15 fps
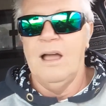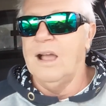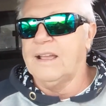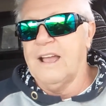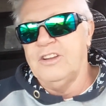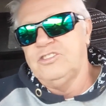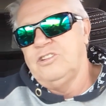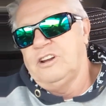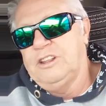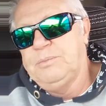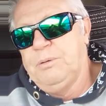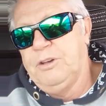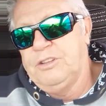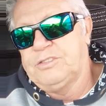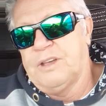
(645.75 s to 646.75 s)
Okay, it's not his
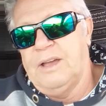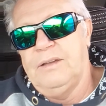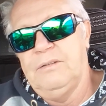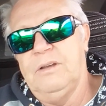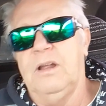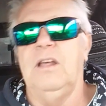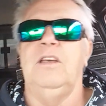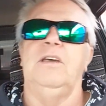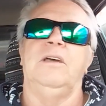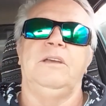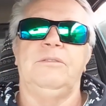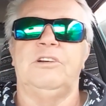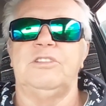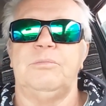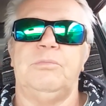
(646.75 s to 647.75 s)
birthday.
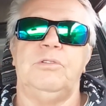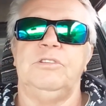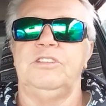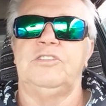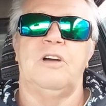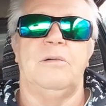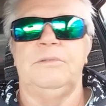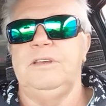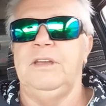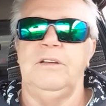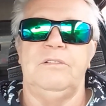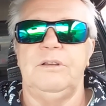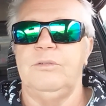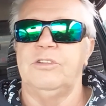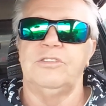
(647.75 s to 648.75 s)
He wasn't born this time of
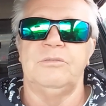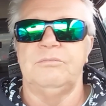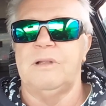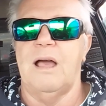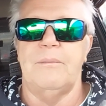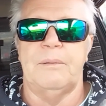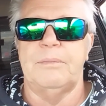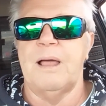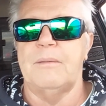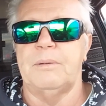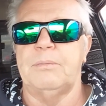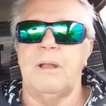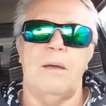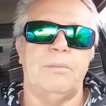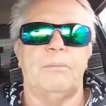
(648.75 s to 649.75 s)
year and he wasn't blah, blah, blah,
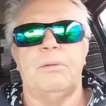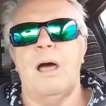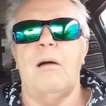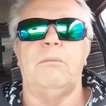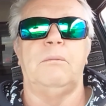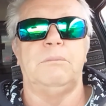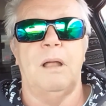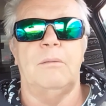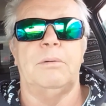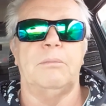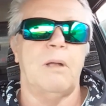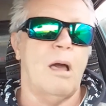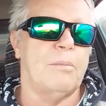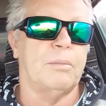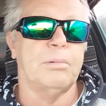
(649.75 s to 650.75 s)
blah, blah, blah, blah, blah, blah, blah,
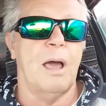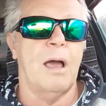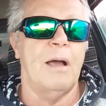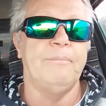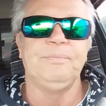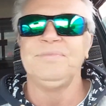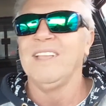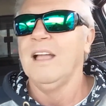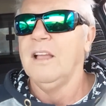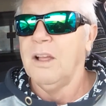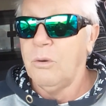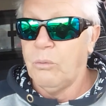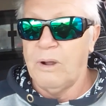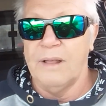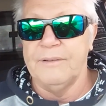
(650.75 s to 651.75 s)
blah, blah, blah.
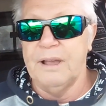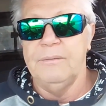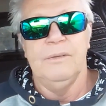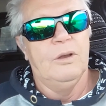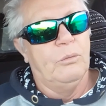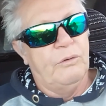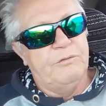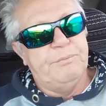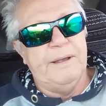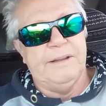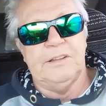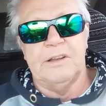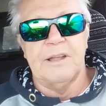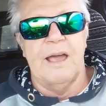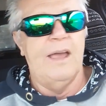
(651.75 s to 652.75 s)
Whatever, we
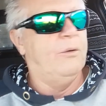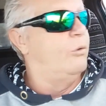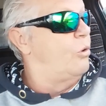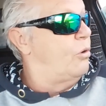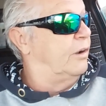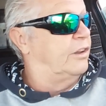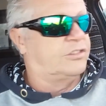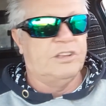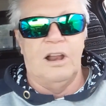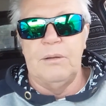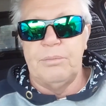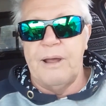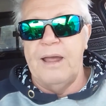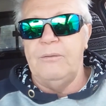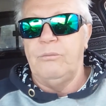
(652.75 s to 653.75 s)
picked a day, we're all going to
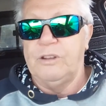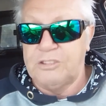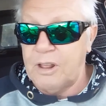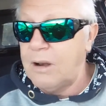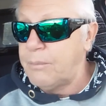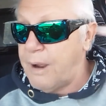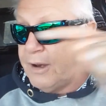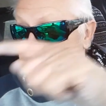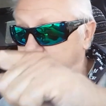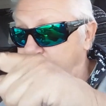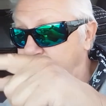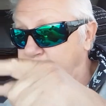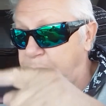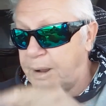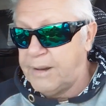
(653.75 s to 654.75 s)
celebrate. We're celebrating
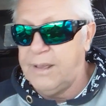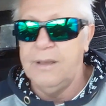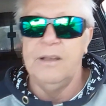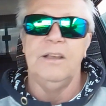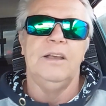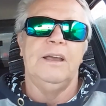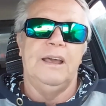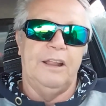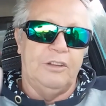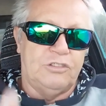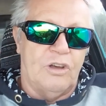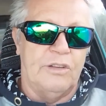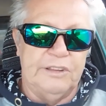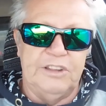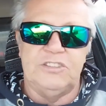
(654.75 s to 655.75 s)
you, buddy. And
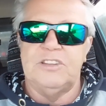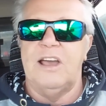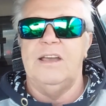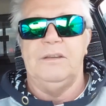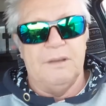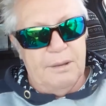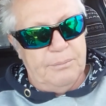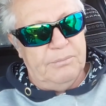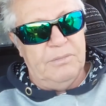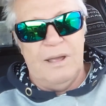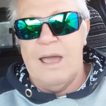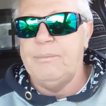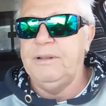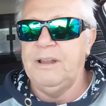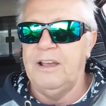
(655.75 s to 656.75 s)
it's on this day. Yep,
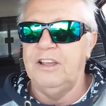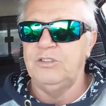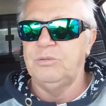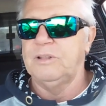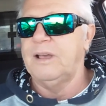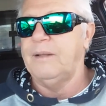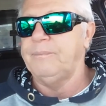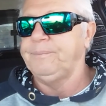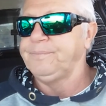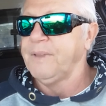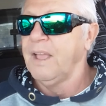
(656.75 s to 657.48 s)
happy days with that.